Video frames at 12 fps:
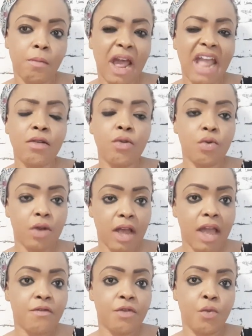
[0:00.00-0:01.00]
I look
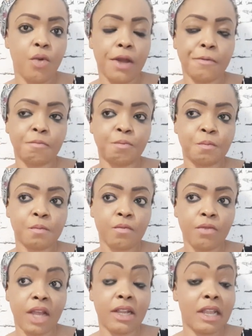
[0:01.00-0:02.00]
everywhere
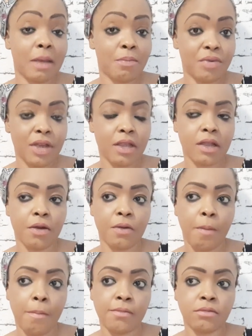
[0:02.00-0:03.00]
and then I bring it
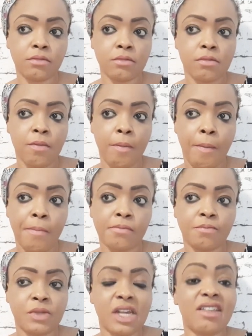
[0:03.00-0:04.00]
out.
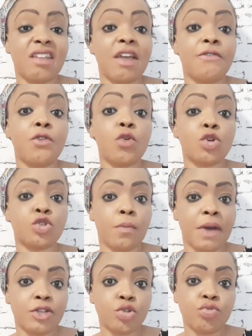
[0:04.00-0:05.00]
And then I focus on
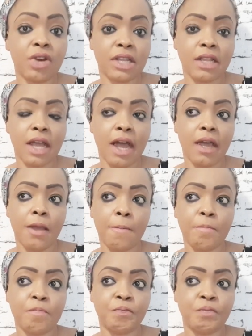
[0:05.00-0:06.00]
my children and I.
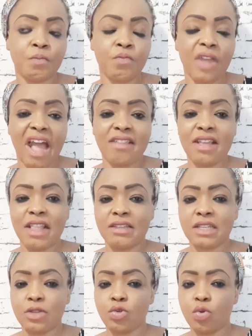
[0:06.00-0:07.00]
And then I
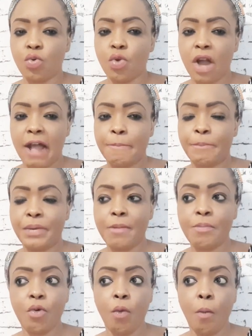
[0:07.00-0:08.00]
start to look at
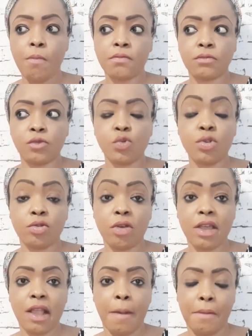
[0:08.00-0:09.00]
people who is
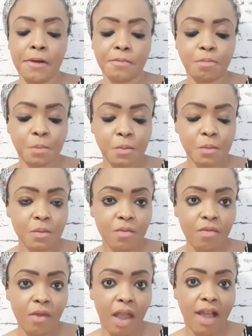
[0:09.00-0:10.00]
looking at me.
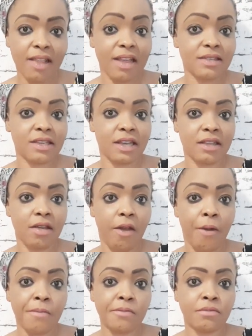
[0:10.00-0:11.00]
And I said,
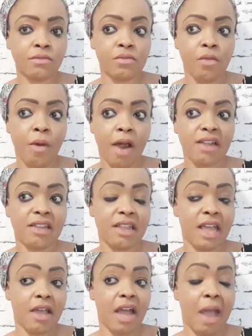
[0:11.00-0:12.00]
and then
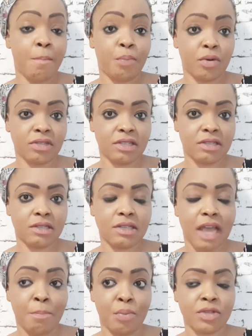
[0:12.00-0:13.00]
like I pause it.
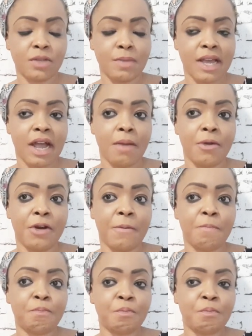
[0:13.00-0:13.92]
I pause my camera.